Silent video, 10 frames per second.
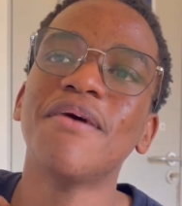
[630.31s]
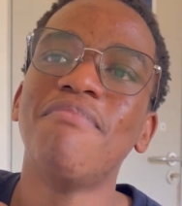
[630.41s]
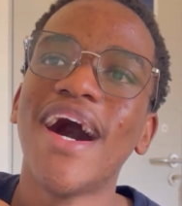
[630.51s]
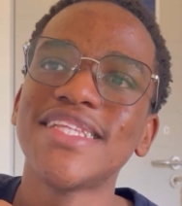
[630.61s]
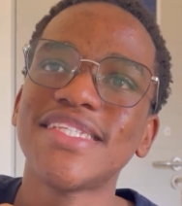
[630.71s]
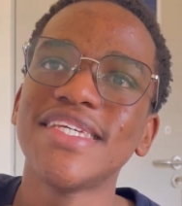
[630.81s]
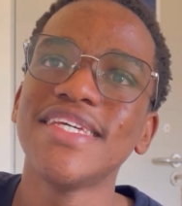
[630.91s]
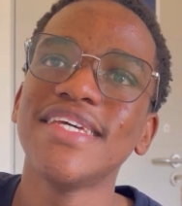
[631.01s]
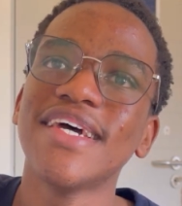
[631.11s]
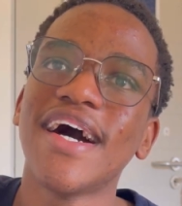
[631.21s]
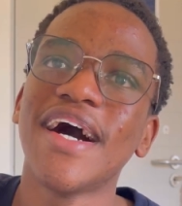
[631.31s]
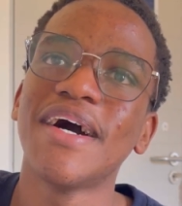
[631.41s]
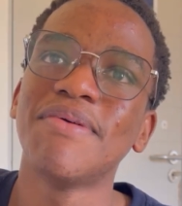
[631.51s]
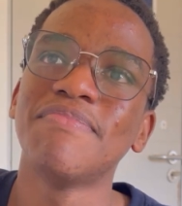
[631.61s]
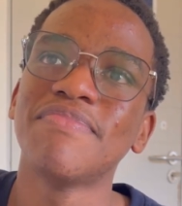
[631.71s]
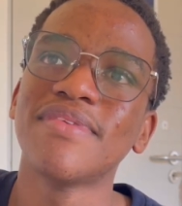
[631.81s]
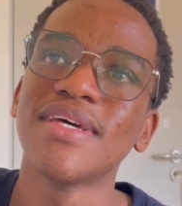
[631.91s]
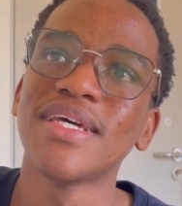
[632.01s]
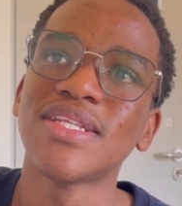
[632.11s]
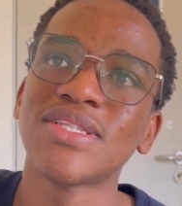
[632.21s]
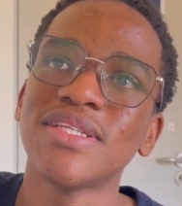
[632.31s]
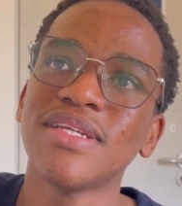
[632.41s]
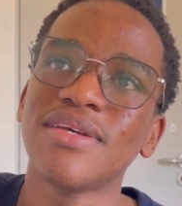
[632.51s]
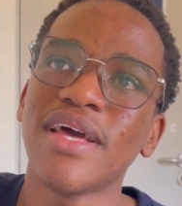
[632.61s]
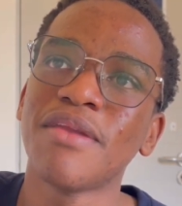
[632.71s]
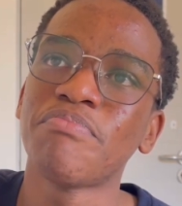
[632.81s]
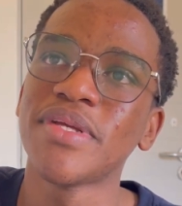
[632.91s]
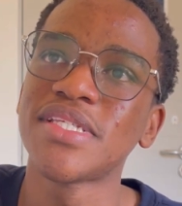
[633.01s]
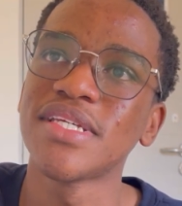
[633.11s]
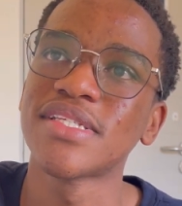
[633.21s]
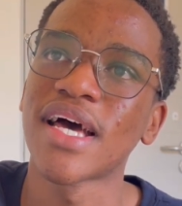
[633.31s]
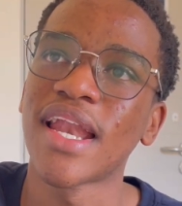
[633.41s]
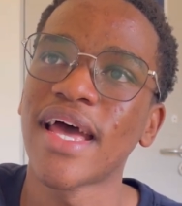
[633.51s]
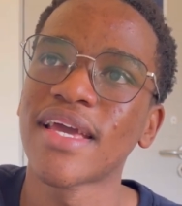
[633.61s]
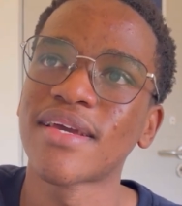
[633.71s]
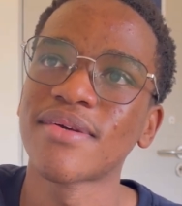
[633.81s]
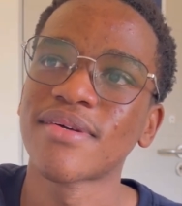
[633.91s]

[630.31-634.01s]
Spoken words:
bathi NBTs are like